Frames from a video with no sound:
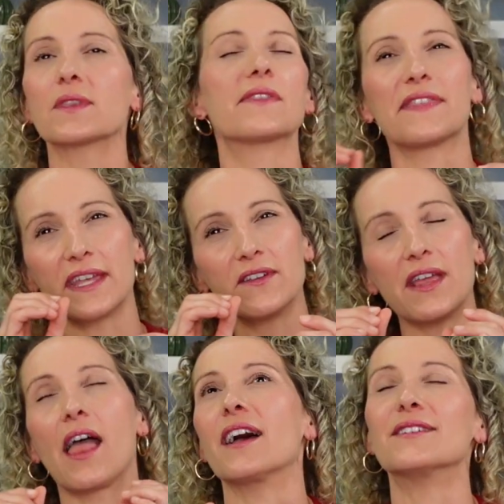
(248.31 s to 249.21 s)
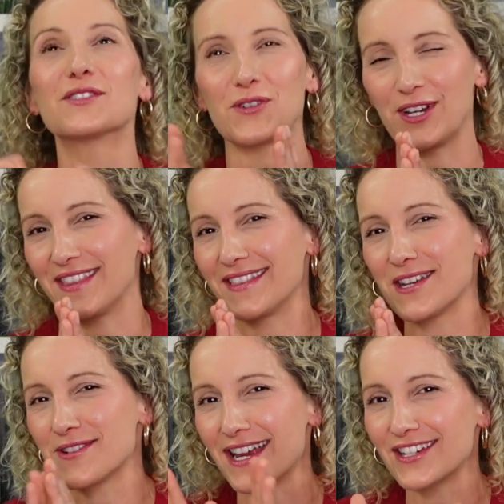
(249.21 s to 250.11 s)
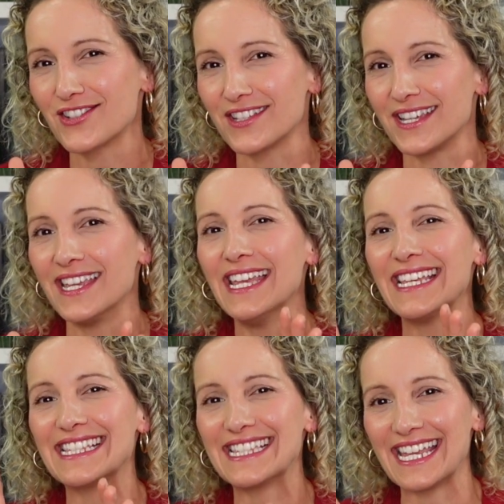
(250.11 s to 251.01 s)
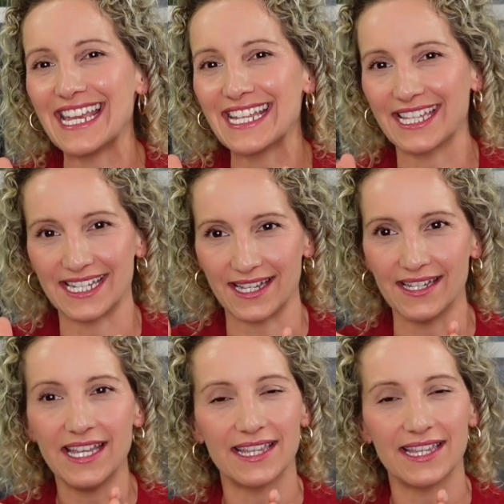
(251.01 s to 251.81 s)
that, that uh, sorry, that they were actually seeing like a,